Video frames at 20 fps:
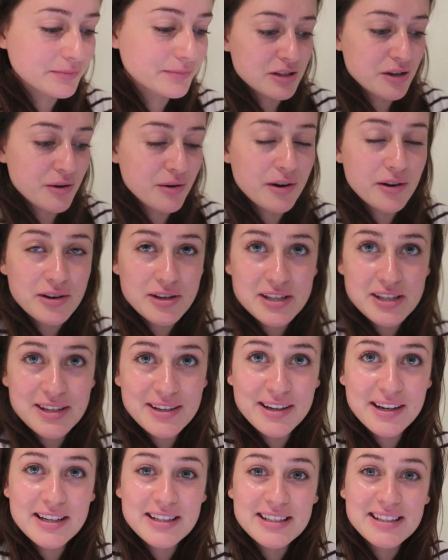So I'll see
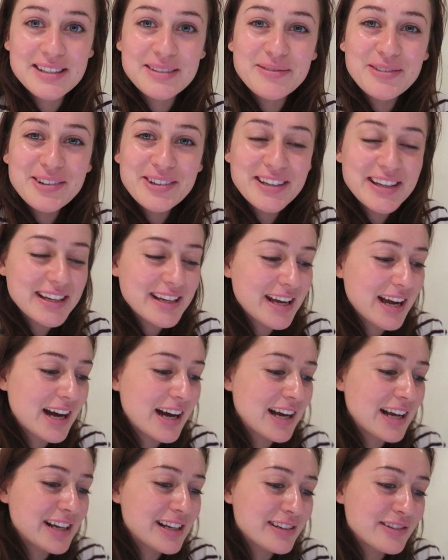you guys in the morning.
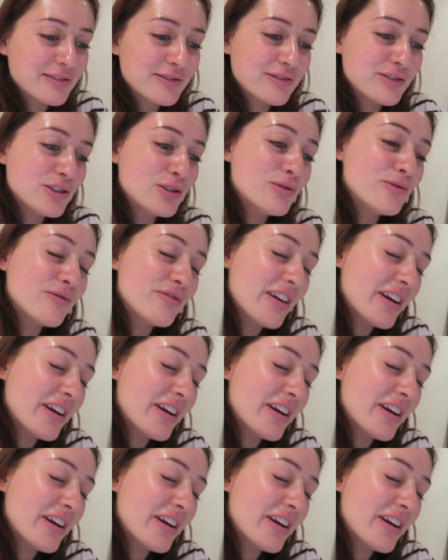I love you